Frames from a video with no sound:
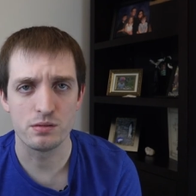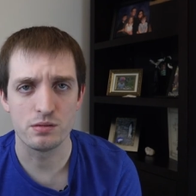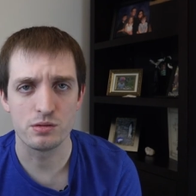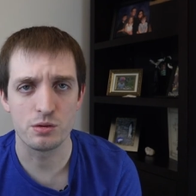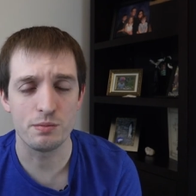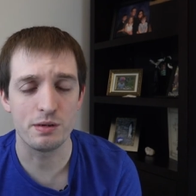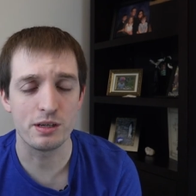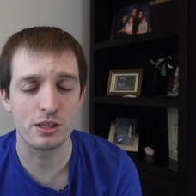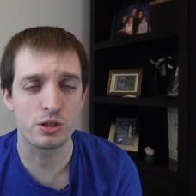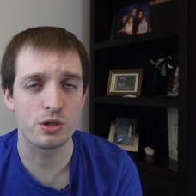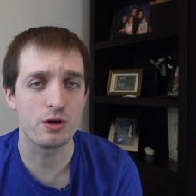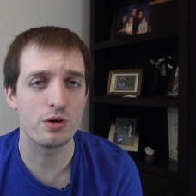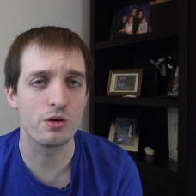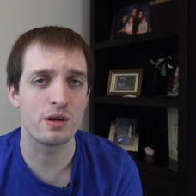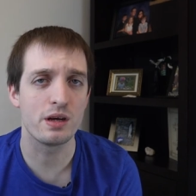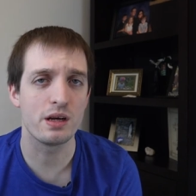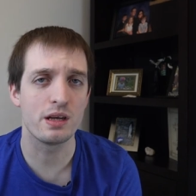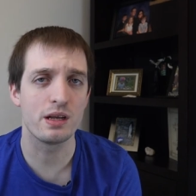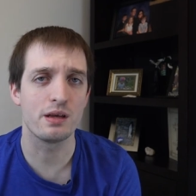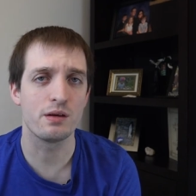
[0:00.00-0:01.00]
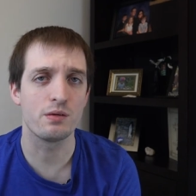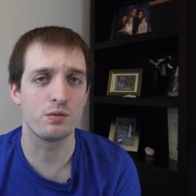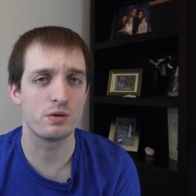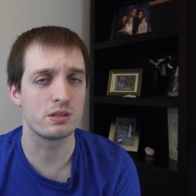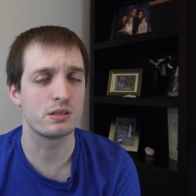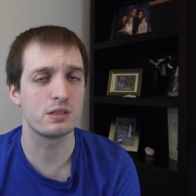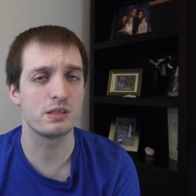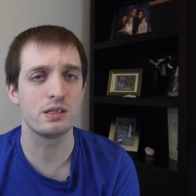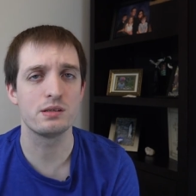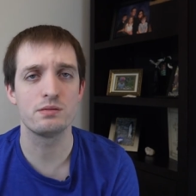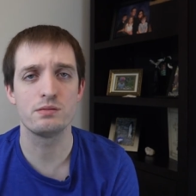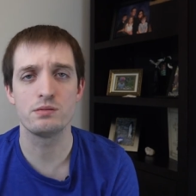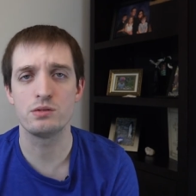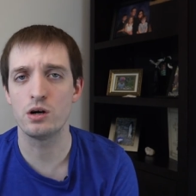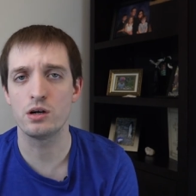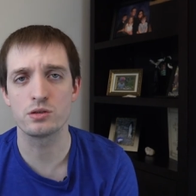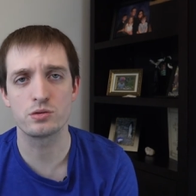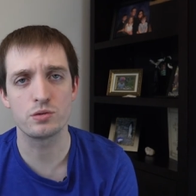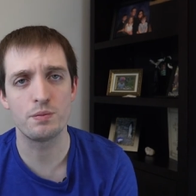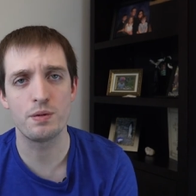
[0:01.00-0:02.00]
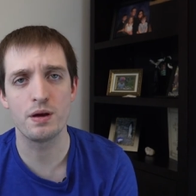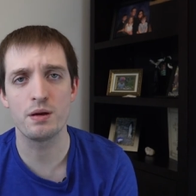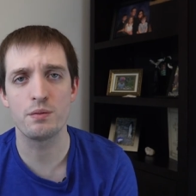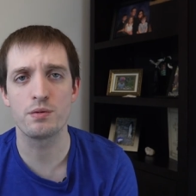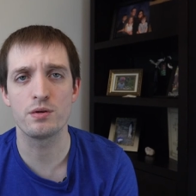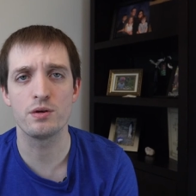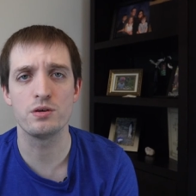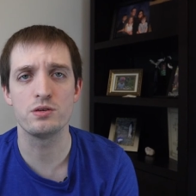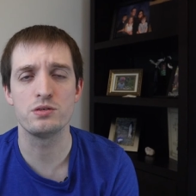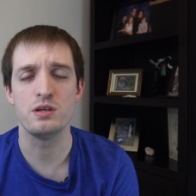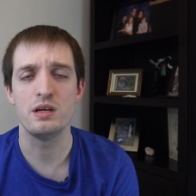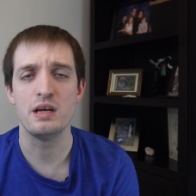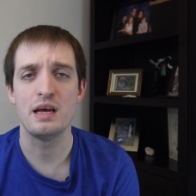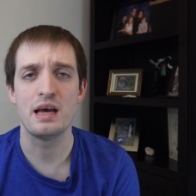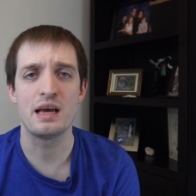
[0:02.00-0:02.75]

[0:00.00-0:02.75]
So make sure you're getting, once again, dogs with papers,